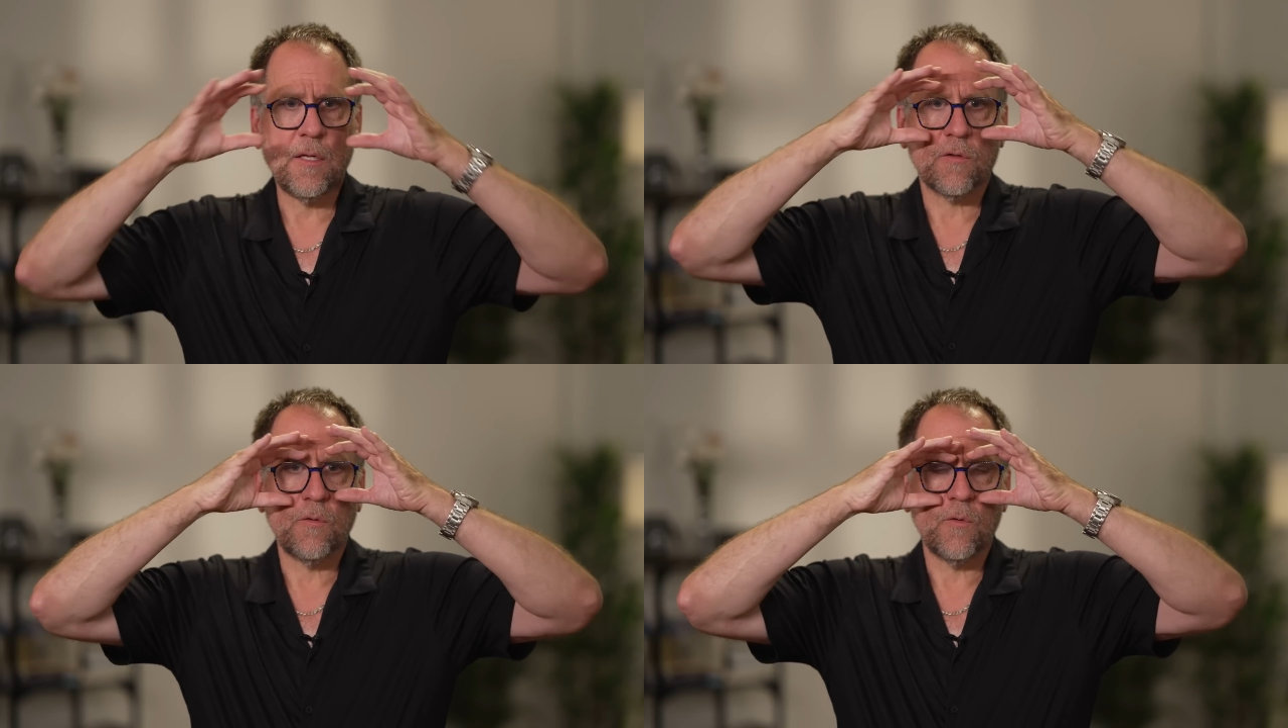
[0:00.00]

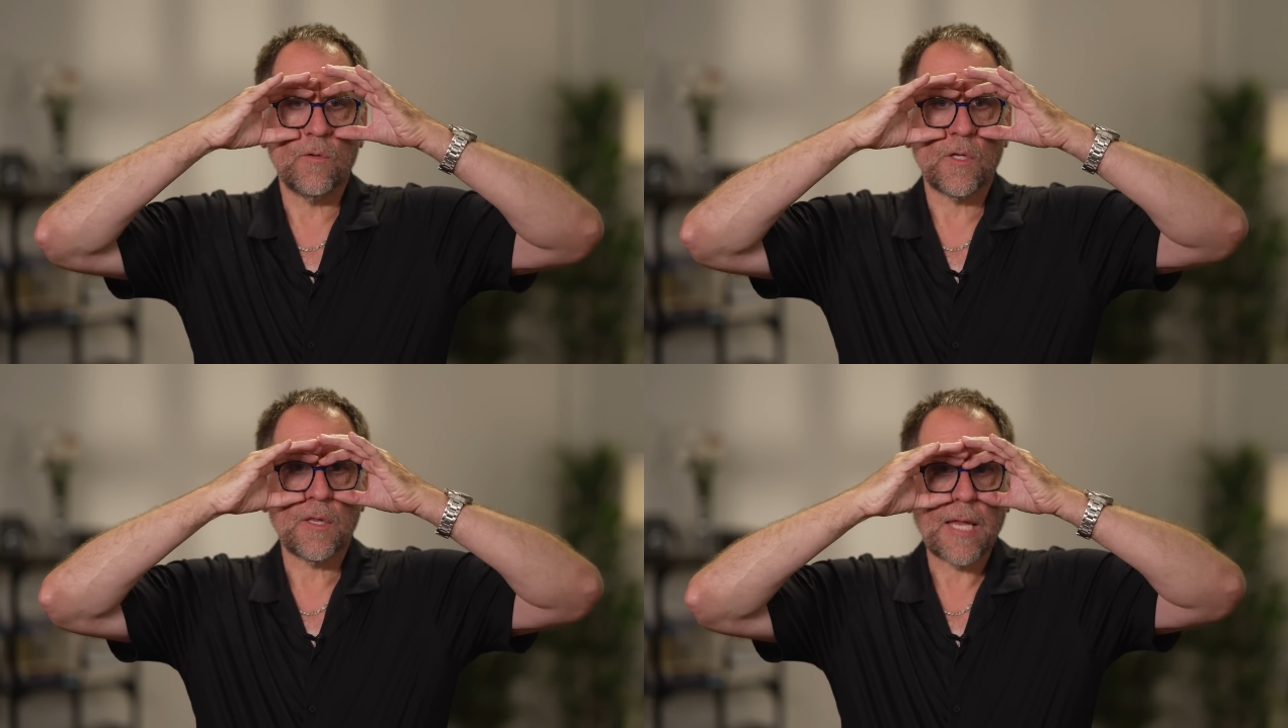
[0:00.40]
through
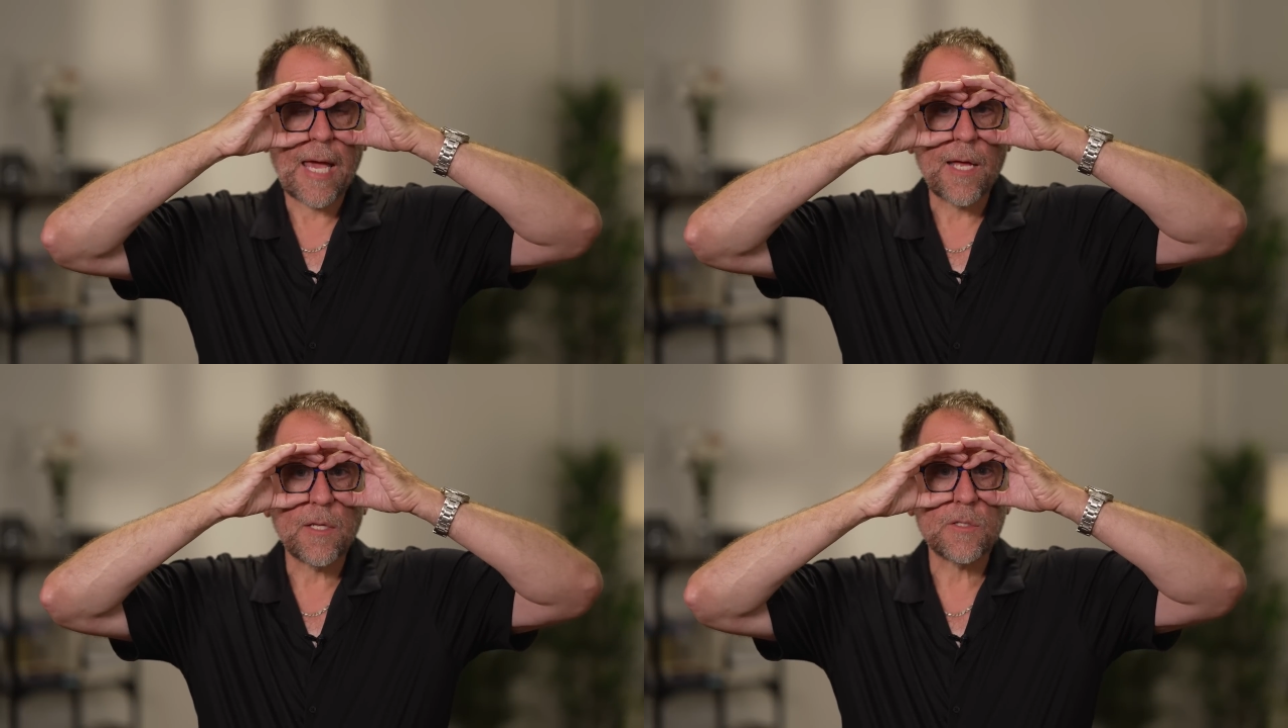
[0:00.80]
the
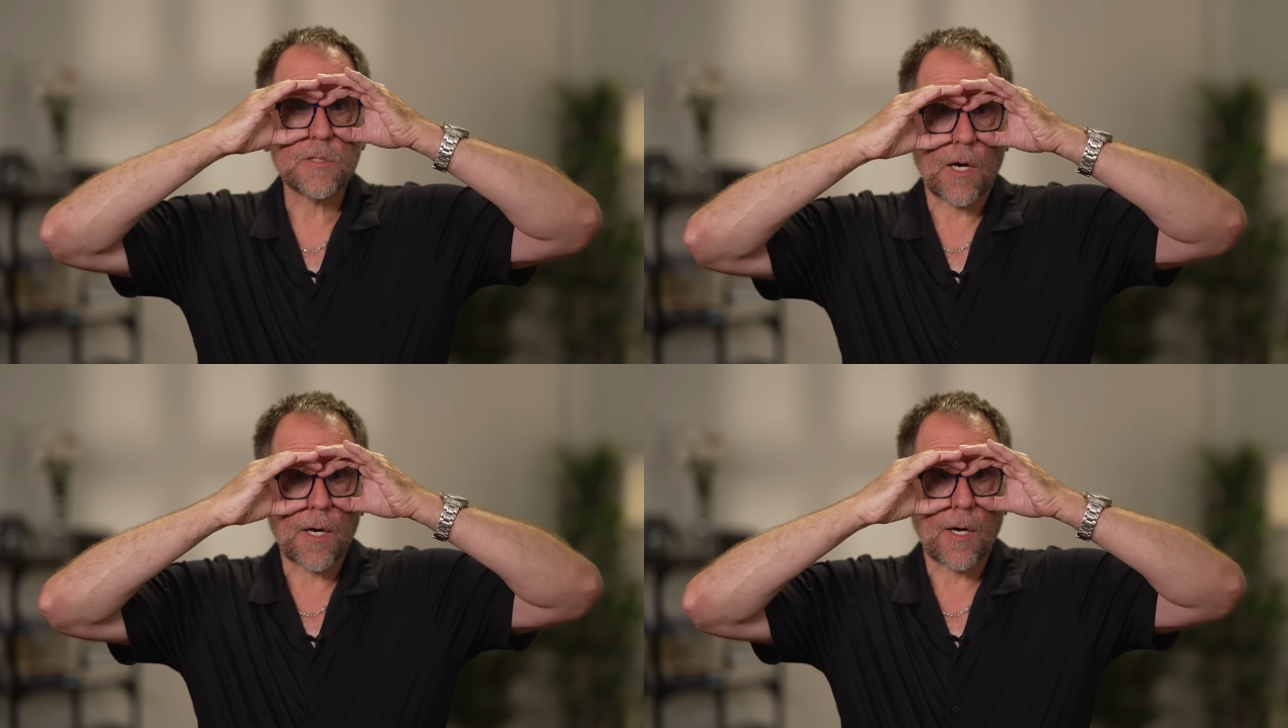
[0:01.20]
lens
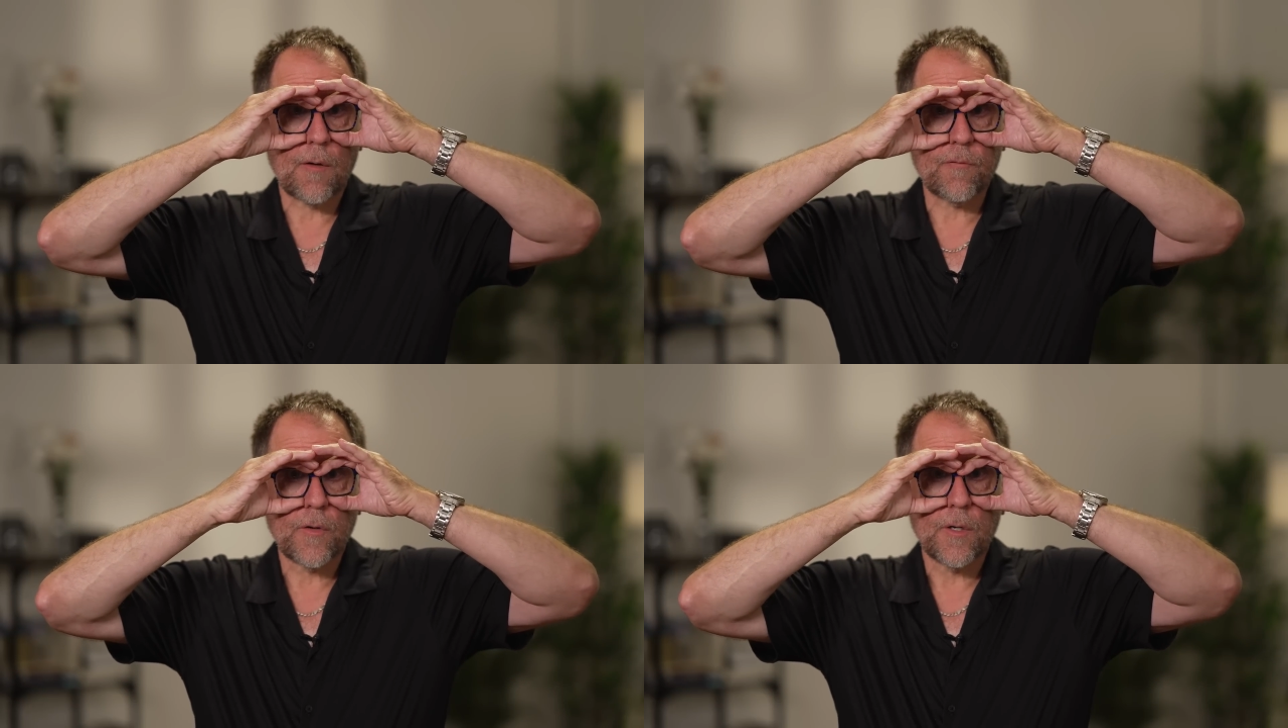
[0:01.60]

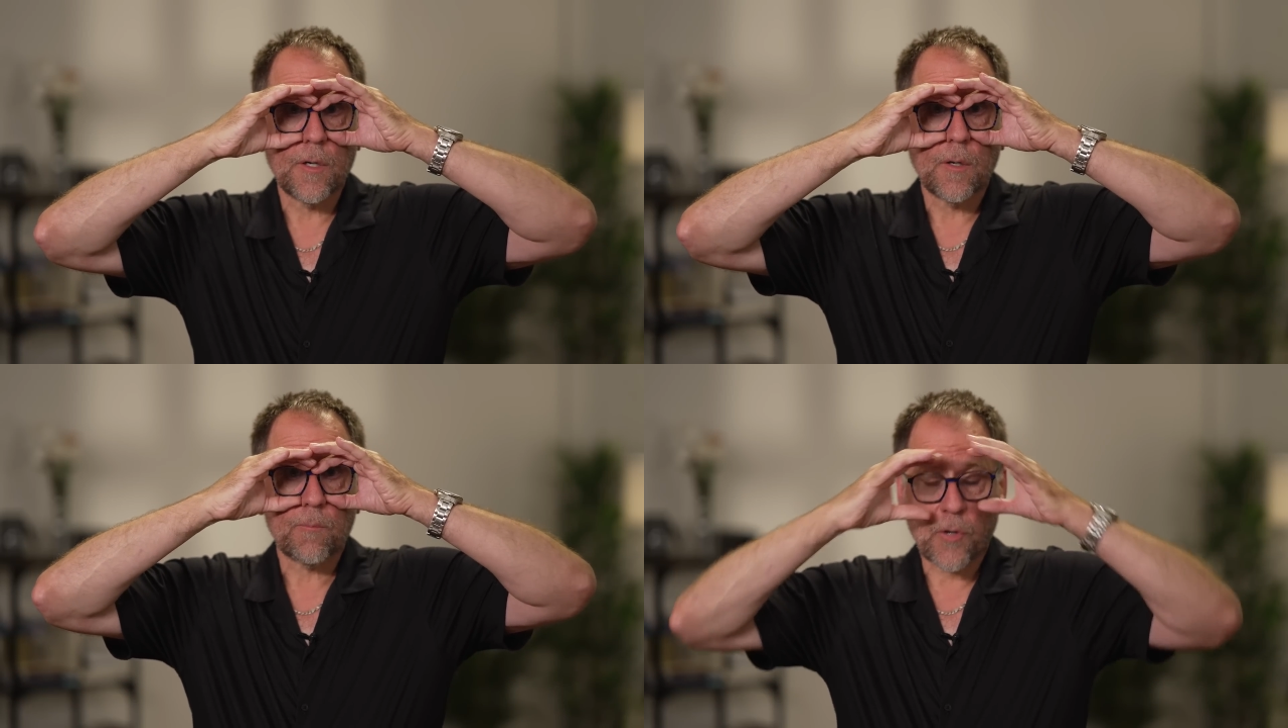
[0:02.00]
of
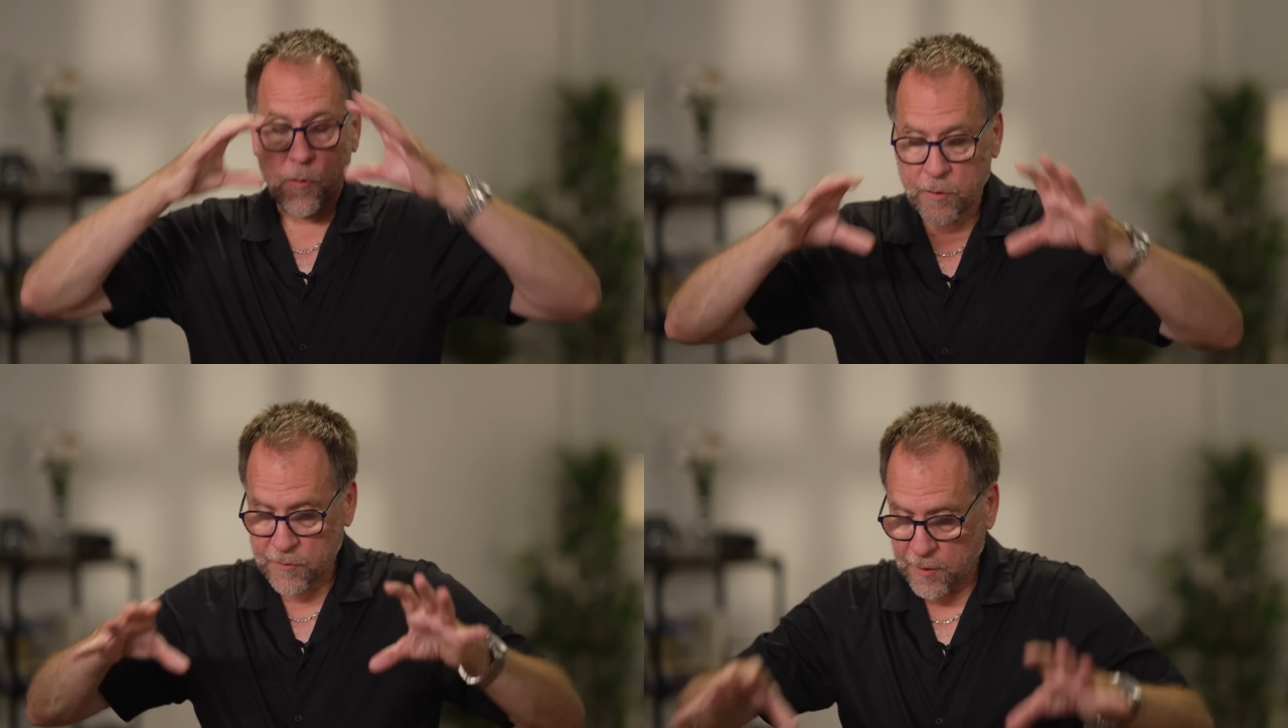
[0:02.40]

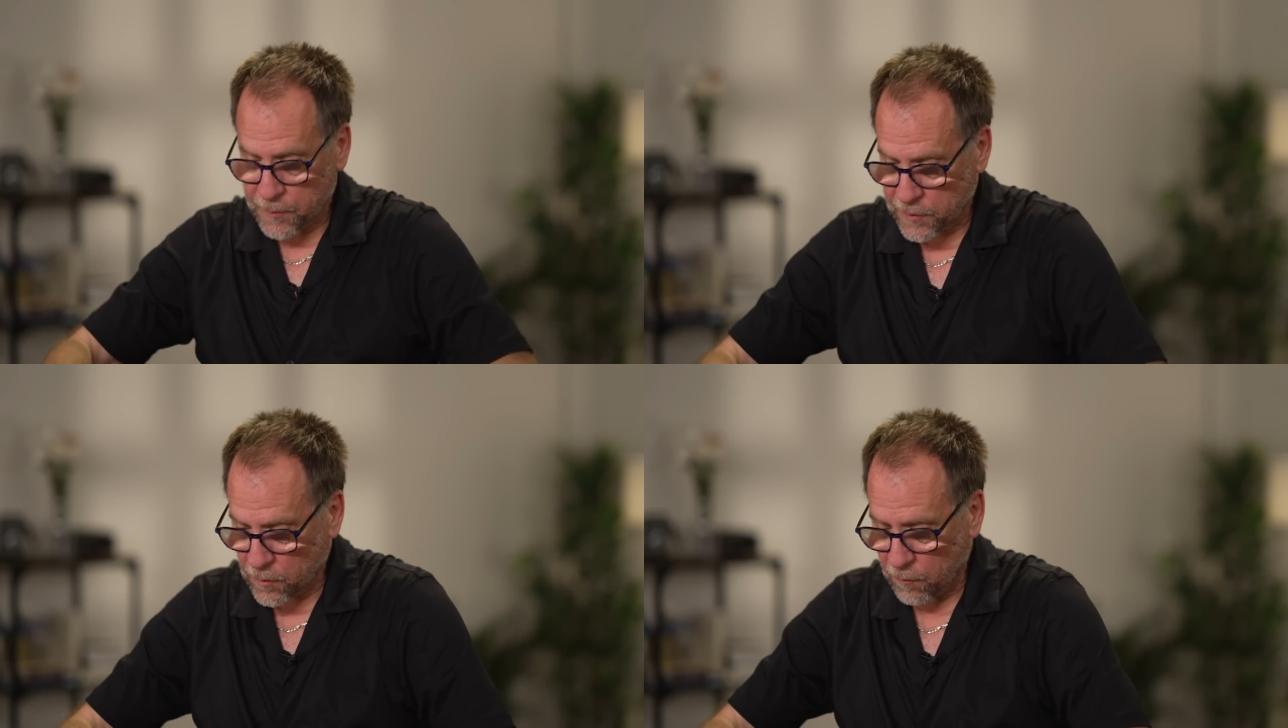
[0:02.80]
prototypical